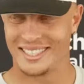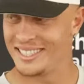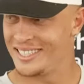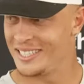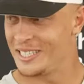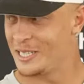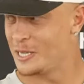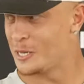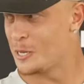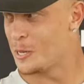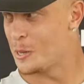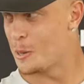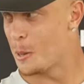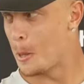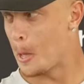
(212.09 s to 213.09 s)
Could you take us
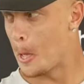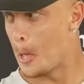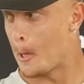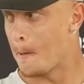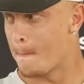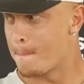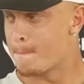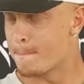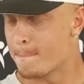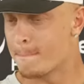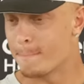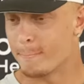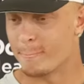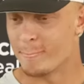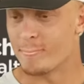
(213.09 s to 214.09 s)
through the throw, though? What did you
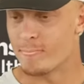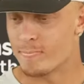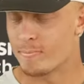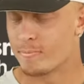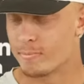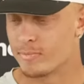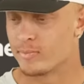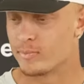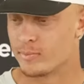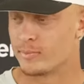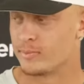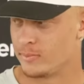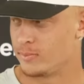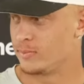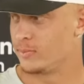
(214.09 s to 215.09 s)
see, and how did you kind of
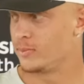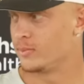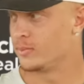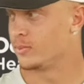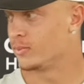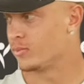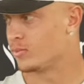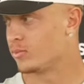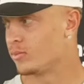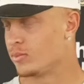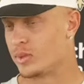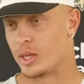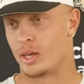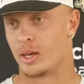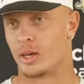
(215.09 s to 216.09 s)
find your way back there?
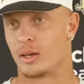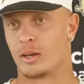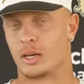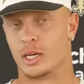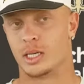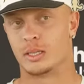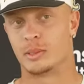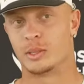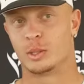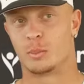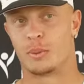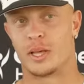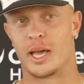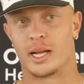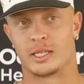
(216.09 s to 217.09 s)
Yeah, um, it was a
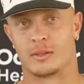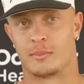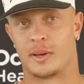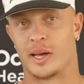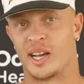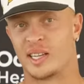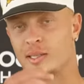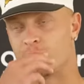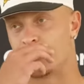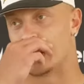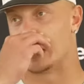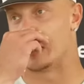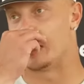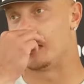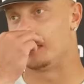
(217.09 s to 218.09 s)
play-action pass. Um,
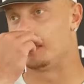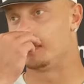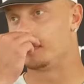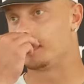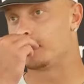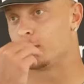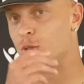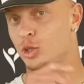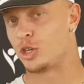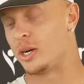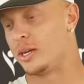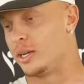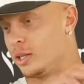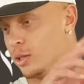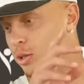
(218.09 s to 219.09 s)
I was
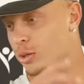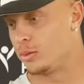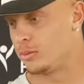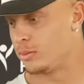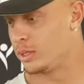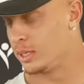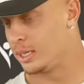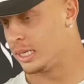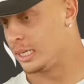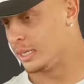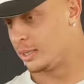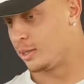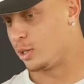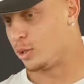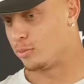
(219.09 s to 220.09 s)
trying to hit a little
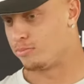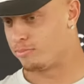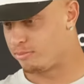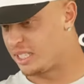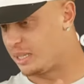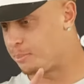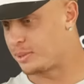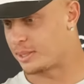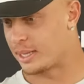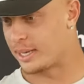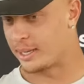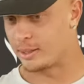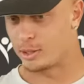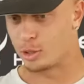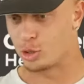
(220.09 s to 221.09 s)
little deep
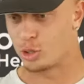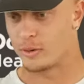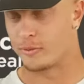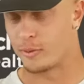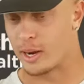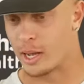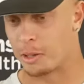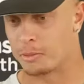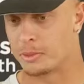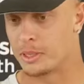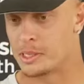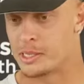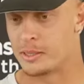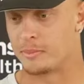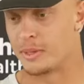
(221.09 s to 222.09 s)
slant, little drift route.
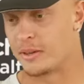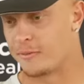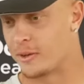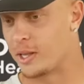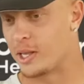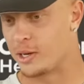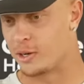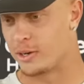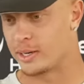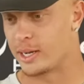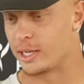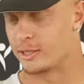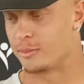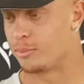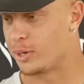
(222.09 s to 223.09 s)
Um, they fell under,
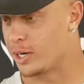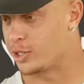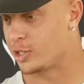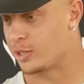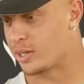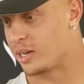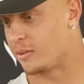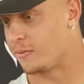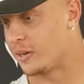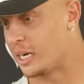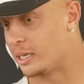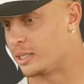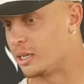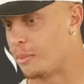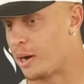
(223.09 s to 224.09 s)
got some pressure, kind of
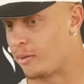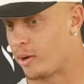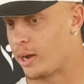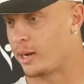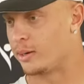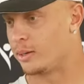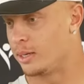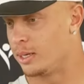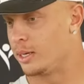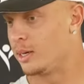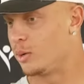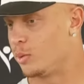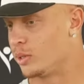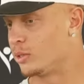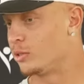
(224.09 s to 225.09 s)
faded to my right,
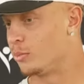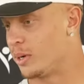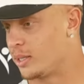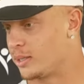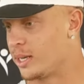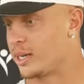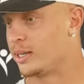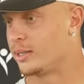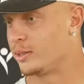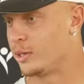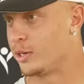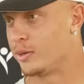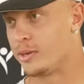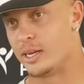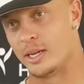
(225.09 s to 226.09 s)
went to my second and
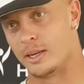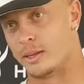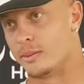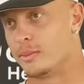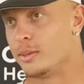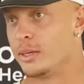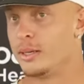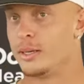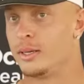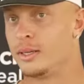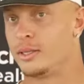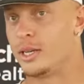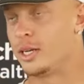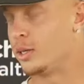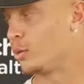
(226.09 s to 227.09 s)
third read, and
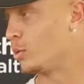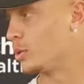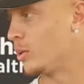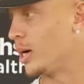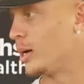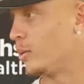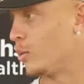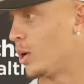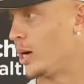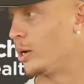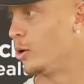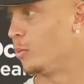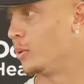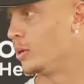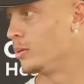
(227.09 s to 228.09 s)
Cedric was wide, wide
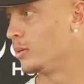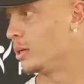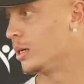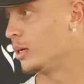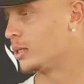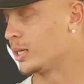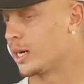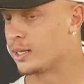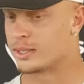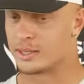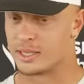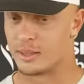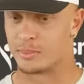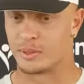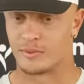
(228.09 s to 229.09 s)
open. Uh, shout out to
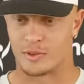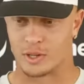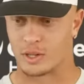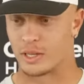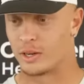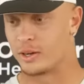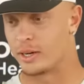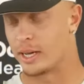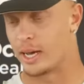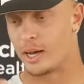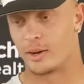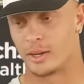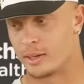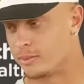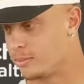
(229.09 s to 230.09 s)
Tipton for clearing it
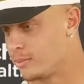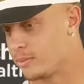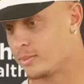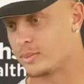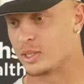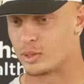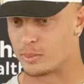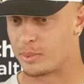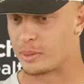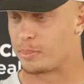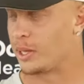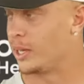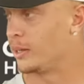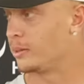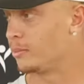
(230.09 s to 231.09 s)
out, and it was a big
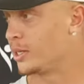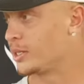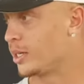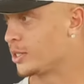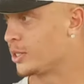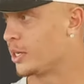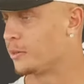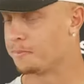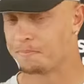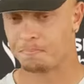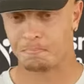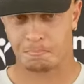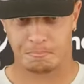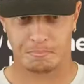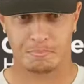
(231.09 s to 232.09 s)
play, big touchdown.
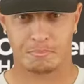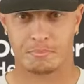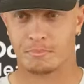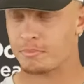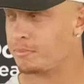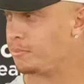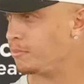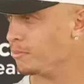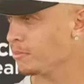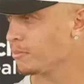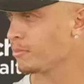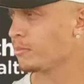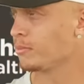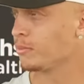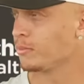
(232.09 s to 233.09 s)
Is that something you
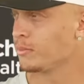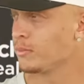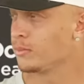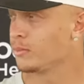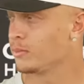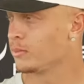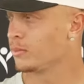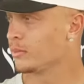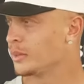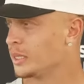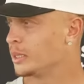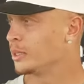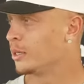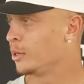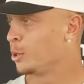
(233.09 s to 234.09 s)
feel like you're
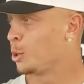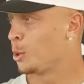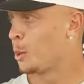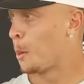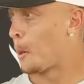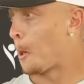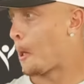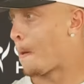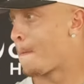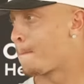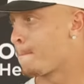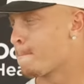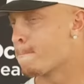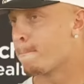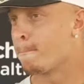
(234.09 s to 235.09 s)
processing a lot faster now,
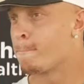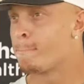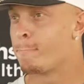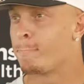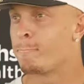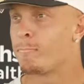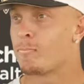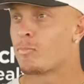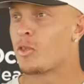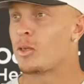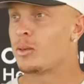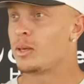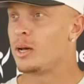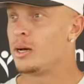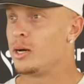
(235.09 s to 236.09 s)
just going through your reads?
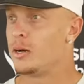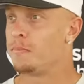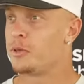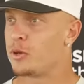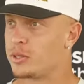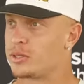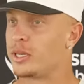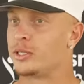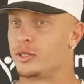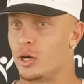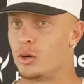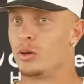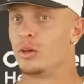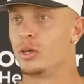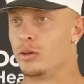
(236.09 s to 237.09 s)
And um, you could say
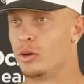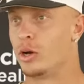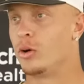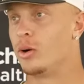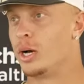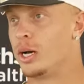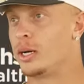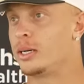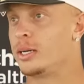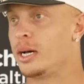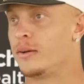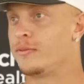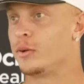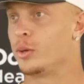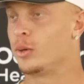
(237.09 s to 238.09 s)
so. You know, uh,
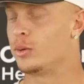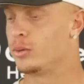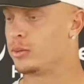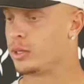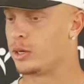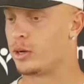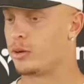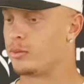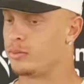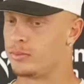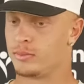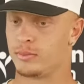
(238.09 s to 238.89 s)
I feel, you know,